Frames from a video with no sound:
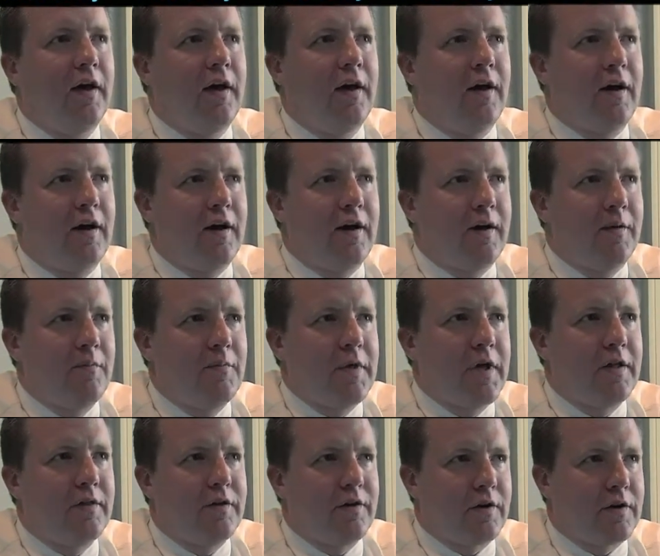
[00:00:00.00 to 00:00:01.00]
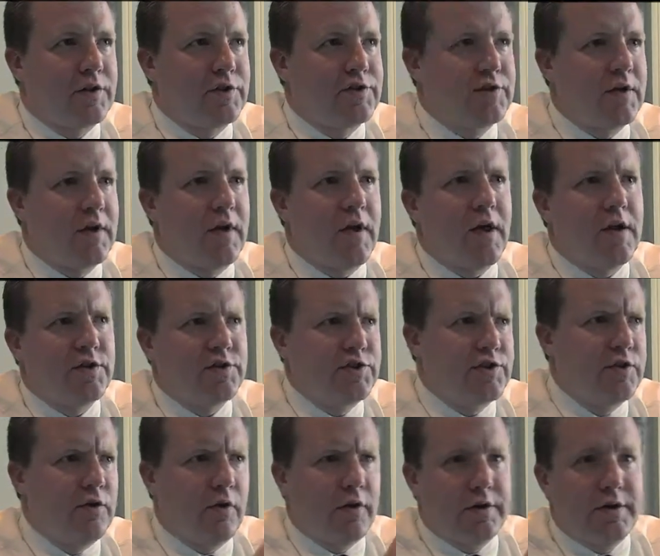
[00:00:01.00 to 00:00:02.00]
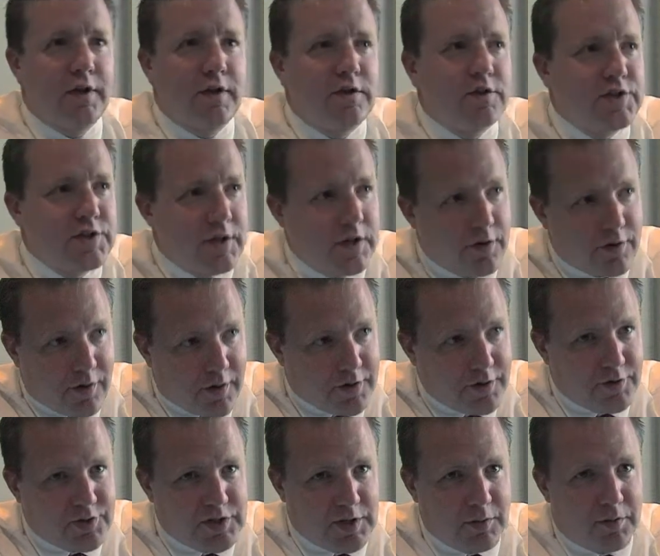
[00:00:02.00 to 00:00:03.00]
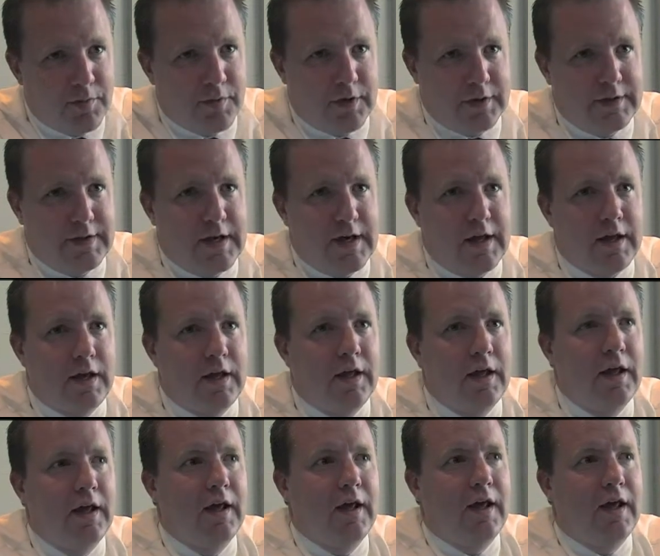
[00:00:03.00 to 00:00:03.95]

Um, and they're going to say, "Hey, Stewart, didn't you say you're going to do something about that?"